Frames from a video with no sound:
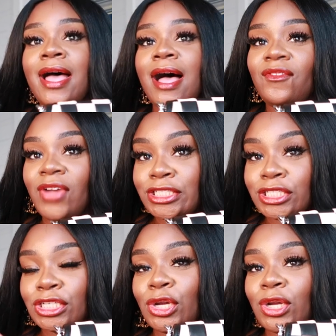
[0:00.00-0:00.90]

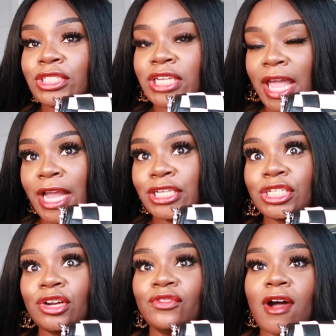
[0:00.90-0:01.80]
eventually change
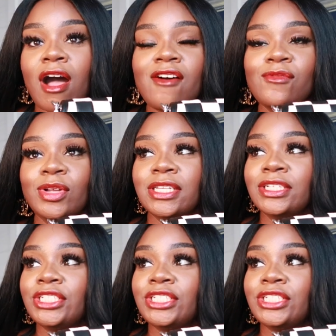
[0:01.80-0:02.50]
and evolve with the